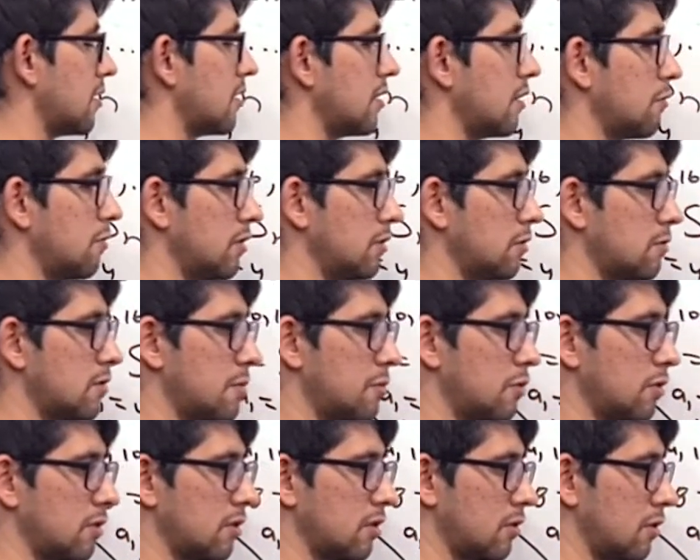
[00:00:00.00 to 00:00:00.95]
equal to the
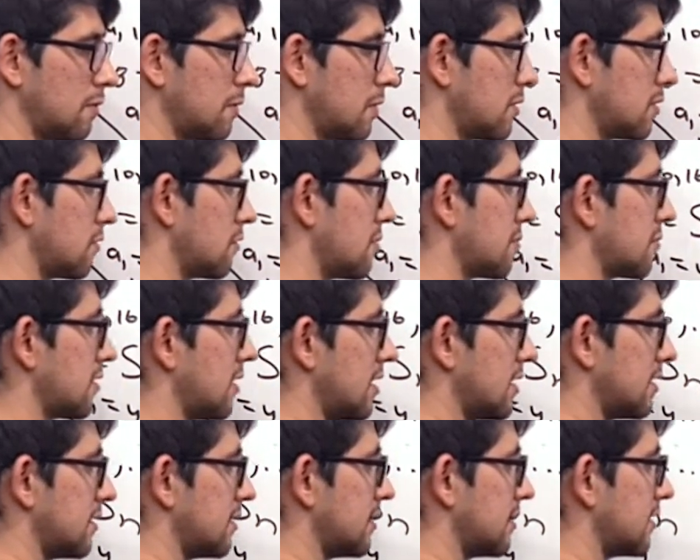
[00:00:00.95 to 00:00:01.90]
product of these terms.
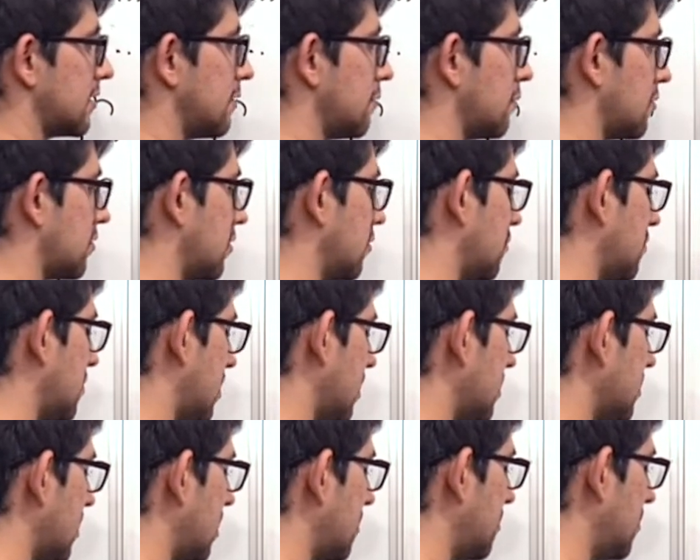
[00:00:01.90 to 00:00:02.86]
Let's look through the
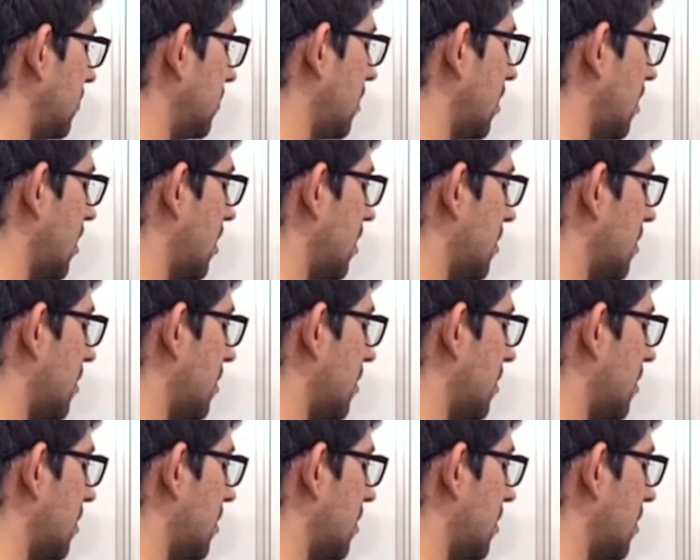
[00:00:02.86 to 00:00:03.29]
example.